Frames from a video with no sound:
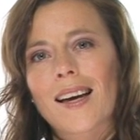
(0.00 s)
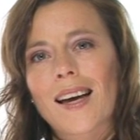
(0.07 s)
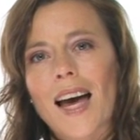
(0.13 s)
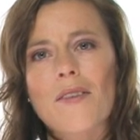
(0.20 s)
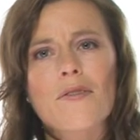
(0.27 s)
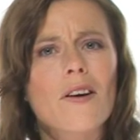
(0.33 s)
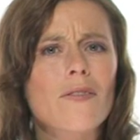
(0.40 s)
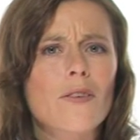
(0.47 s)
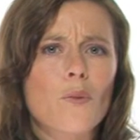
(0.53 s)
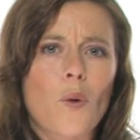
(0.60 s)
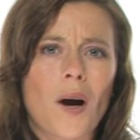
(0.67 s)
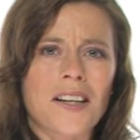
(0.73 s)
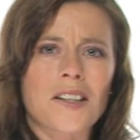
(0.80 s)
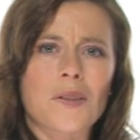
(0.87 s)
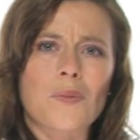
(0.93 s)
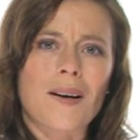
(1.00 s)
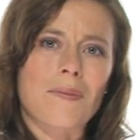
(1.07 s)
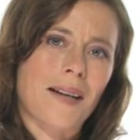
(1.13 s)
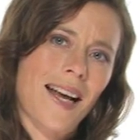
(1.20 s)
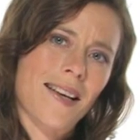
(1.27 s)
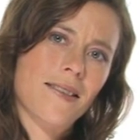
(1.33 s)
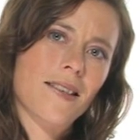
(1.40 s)
Have you ever wondered why
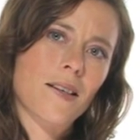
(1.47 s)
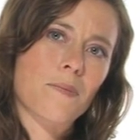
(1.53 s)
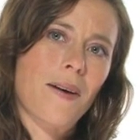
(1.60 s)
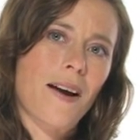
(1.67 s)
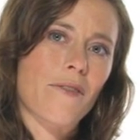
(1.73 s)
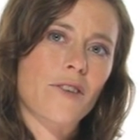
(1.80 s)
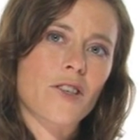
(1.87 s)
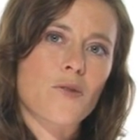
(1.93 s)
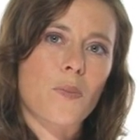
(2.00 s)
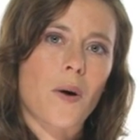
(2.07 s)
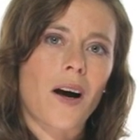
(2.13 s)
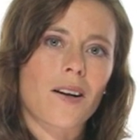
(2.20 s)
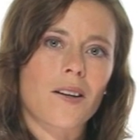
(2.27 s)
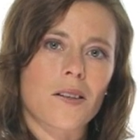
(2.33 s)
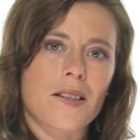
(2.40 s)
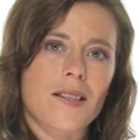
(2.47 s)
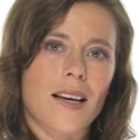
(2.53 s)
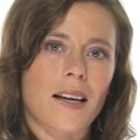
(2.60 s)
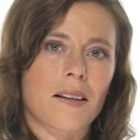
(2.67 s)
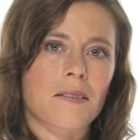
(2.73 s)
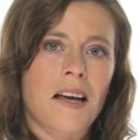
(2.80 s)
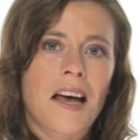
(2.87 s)
plastic beverage bottles
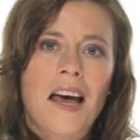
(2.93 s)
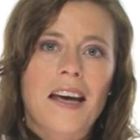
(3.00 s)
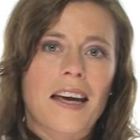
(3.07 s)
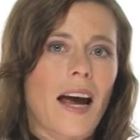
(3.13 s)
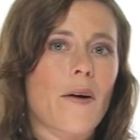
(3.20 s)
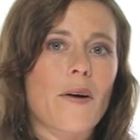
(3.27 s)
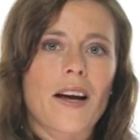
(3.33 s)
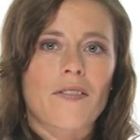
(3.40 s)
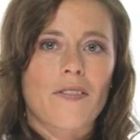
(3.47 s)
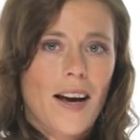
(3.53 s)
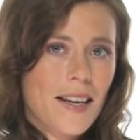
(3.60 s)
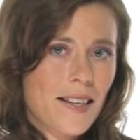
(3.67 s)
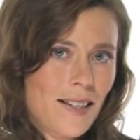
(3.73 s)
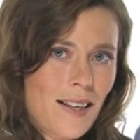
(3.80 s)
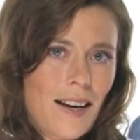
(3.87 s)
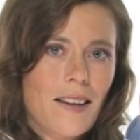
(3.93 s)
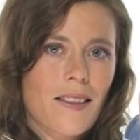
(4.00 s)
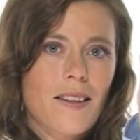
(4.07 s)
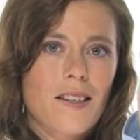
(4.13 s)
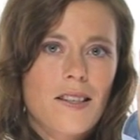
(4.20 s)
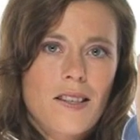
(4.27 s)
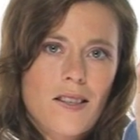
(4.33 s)
can carry advice like
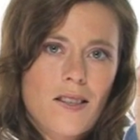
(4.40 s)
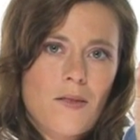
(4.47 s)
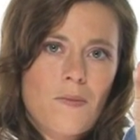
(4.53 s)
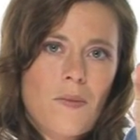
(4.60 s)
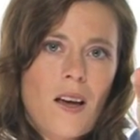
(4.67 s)
this?